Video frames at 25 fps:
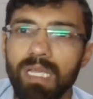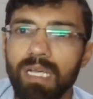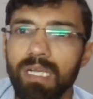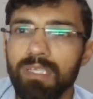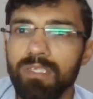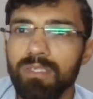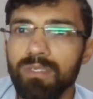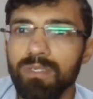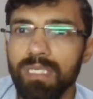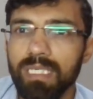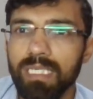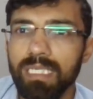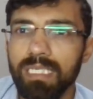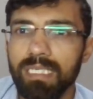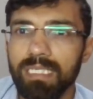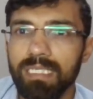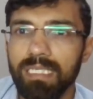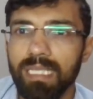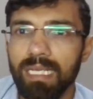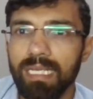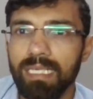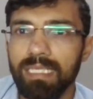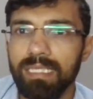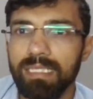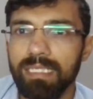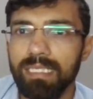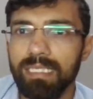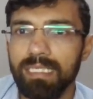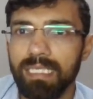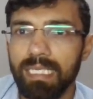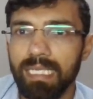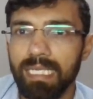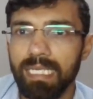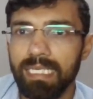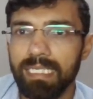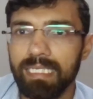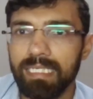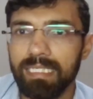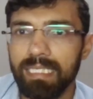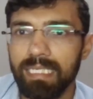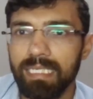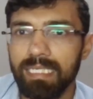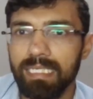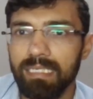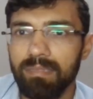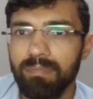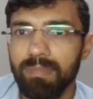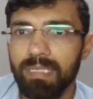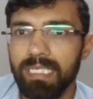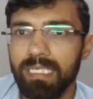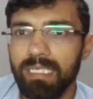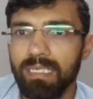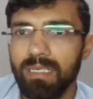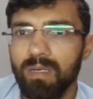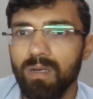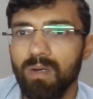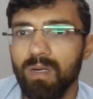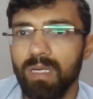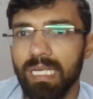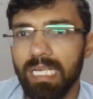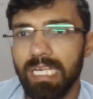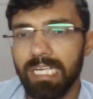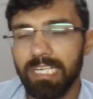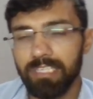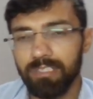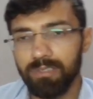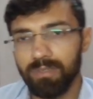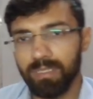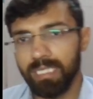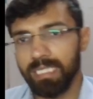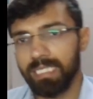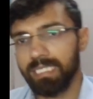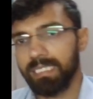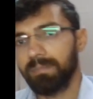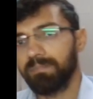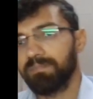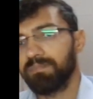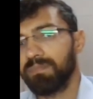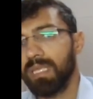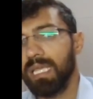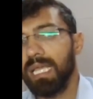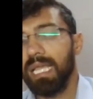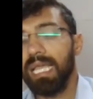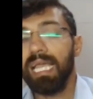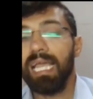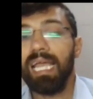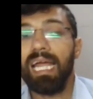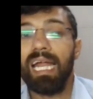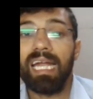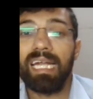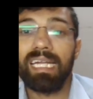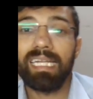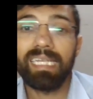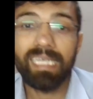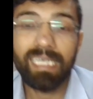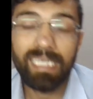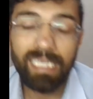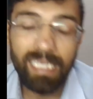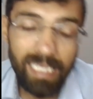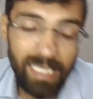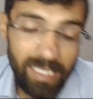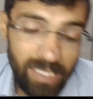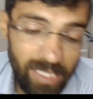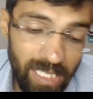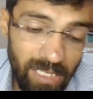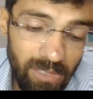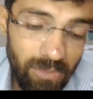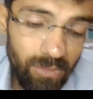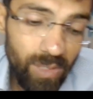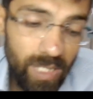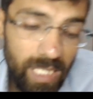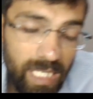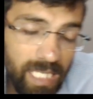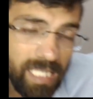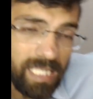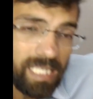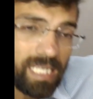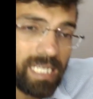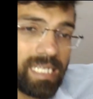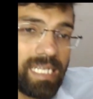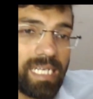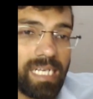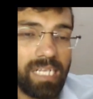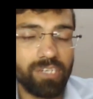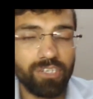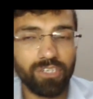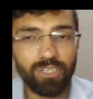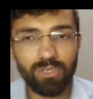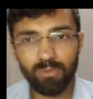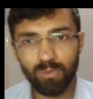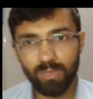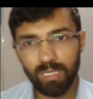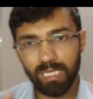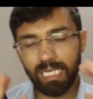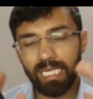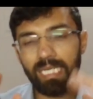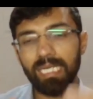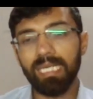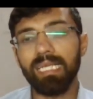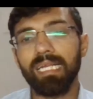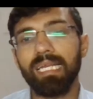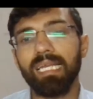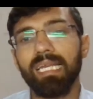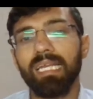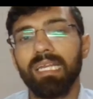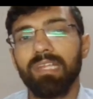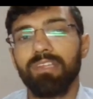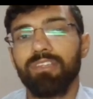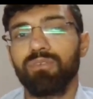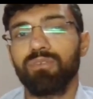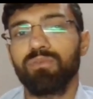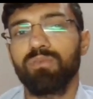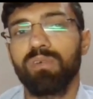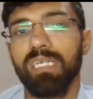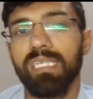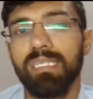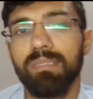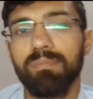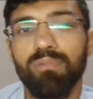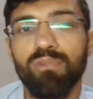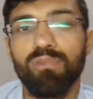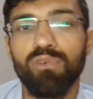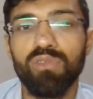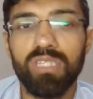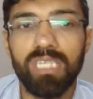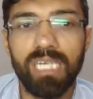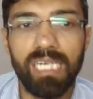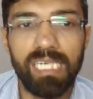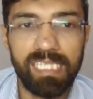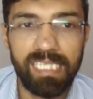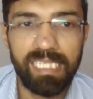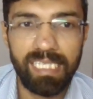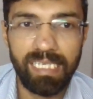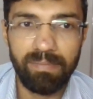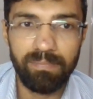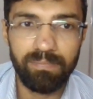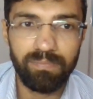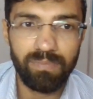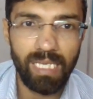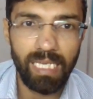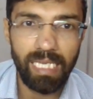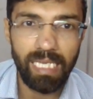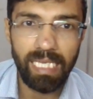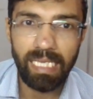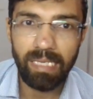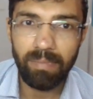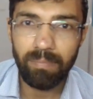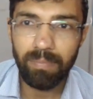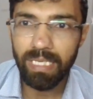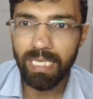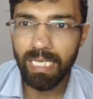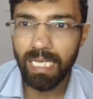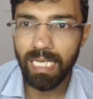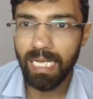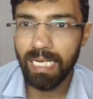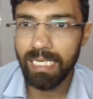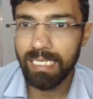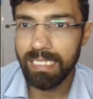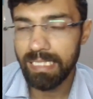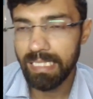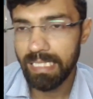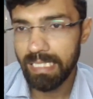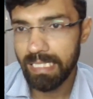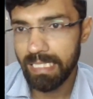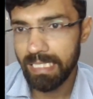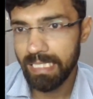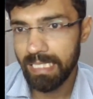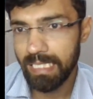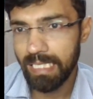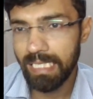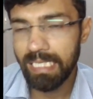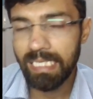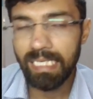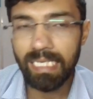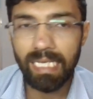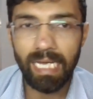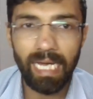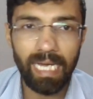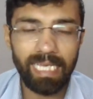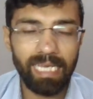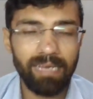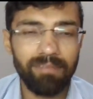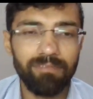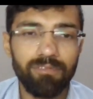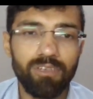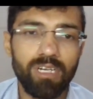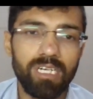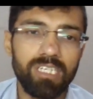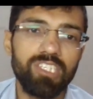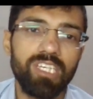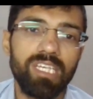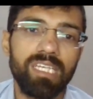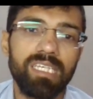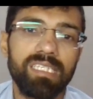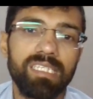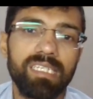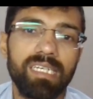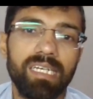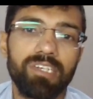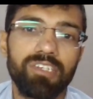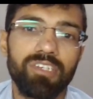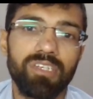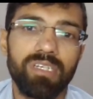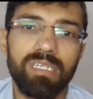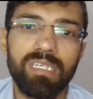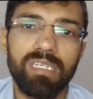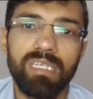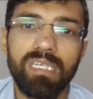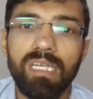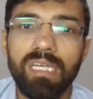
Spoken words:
So here the length is 8 centimeter or 8 units. Direction or inclination wise, both are same. AB and CD. I have not changed direction.